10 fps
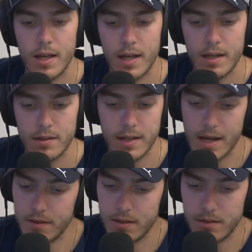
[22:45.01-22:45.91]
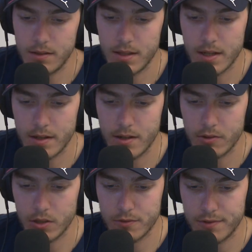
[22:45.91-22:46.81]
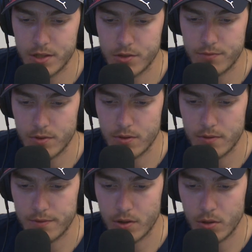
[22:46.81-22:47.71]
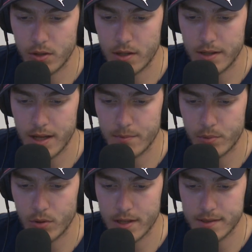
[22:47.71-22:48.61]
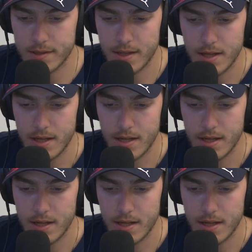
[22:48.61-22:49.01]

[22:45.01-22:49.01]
And, yeah, they got another good finish for Ocon and Perez.